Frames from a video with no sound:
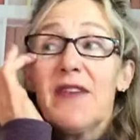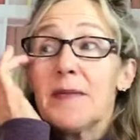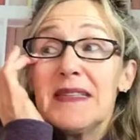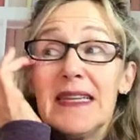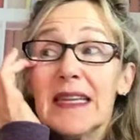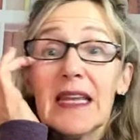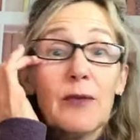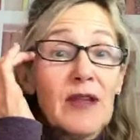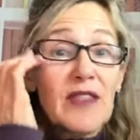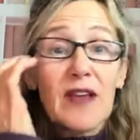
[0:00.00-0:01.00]
If I'm
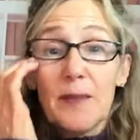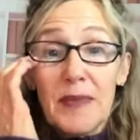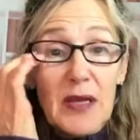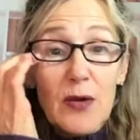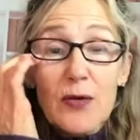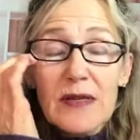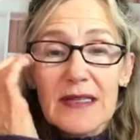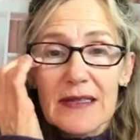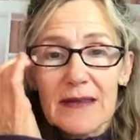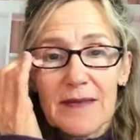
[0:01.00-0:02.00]
dealing with
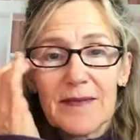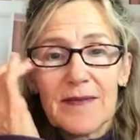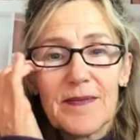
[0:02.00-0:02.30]
abuse,